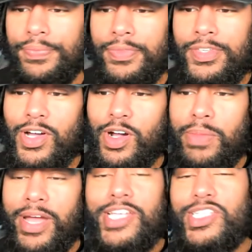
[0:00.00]
Talking
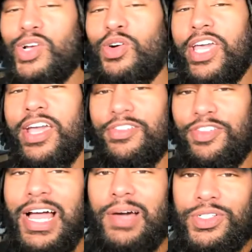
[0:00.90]
about, is it okay to
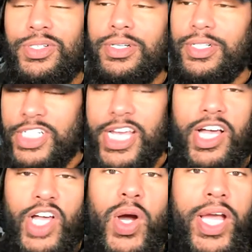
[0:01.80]
fly with drugs? Yeah,
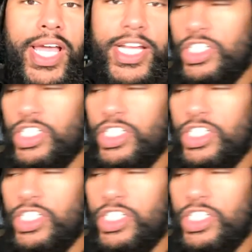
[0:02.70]
go ahead.